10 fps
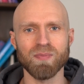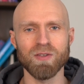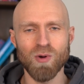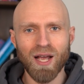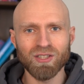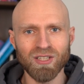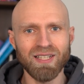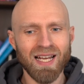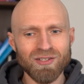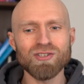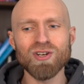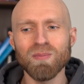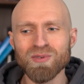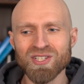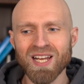You actually get
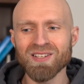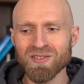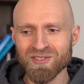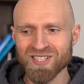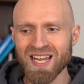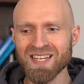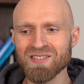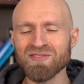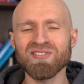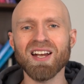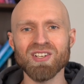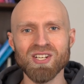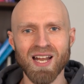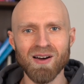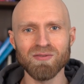some sense of
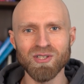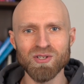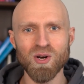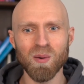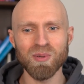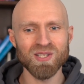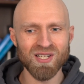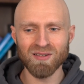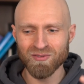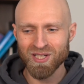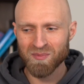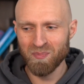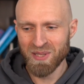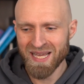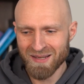satisfaction out of the job instead of
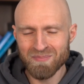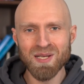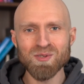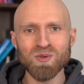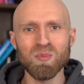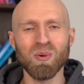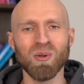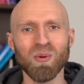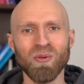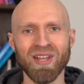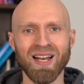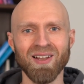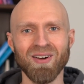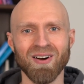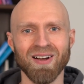just being miserable all day
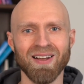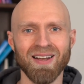long.